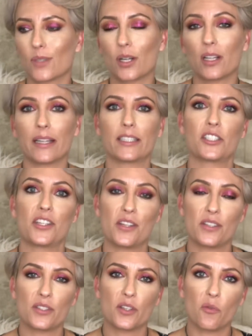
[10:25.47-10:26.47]
collection
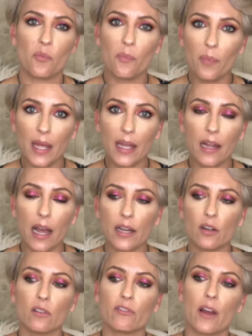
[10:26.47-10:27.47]
is so big, I
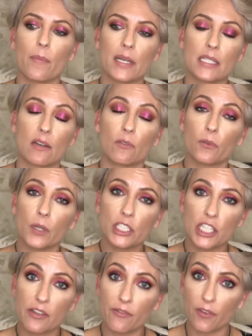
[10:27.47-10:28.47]
don't find myself
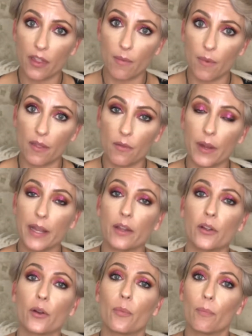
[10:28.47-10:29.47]
reaching for them on the
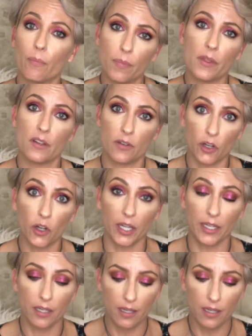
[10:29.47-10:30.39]
regular, but they're good.